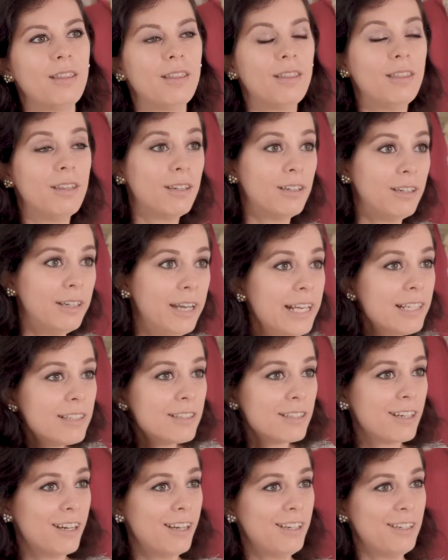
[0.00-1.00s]
The
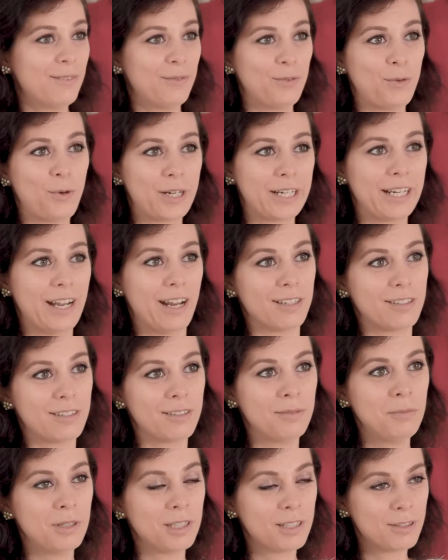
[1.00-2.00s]
next kind of
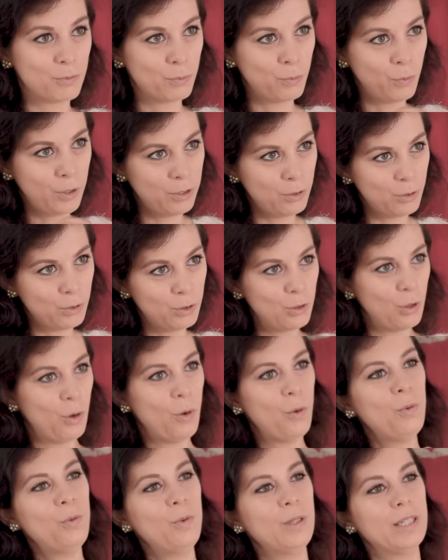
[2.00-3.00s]
orgasm is when you
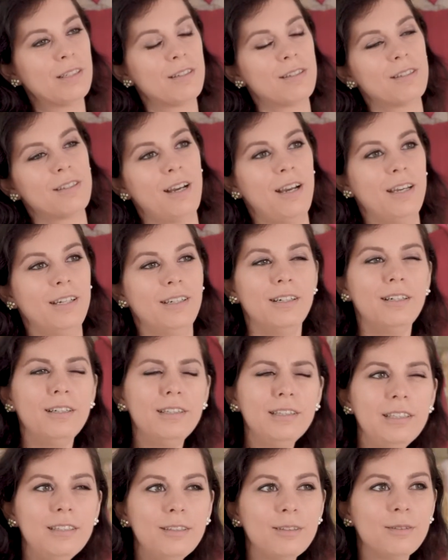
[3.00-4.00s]
go inside
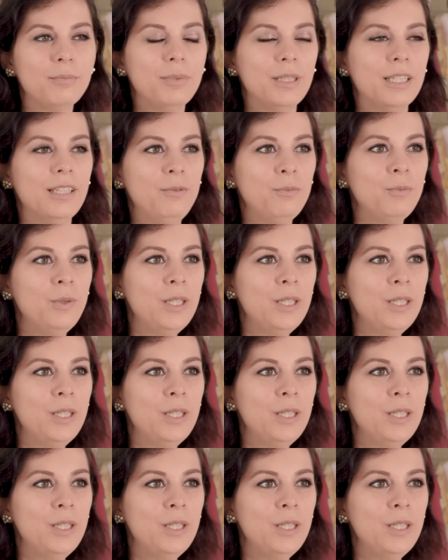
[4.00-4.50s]
a little bit.